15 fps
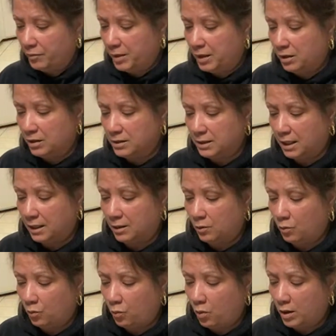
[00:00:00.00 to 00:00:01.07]
because I
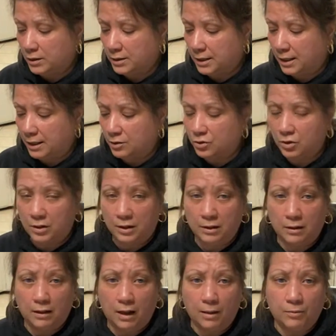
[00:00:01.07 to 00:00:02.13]
want to get to the
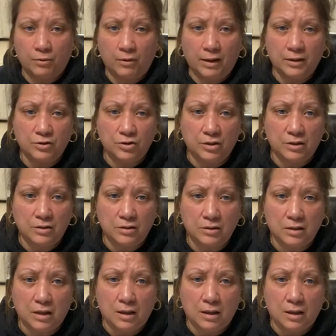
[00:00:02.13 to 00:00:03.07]
collaborations.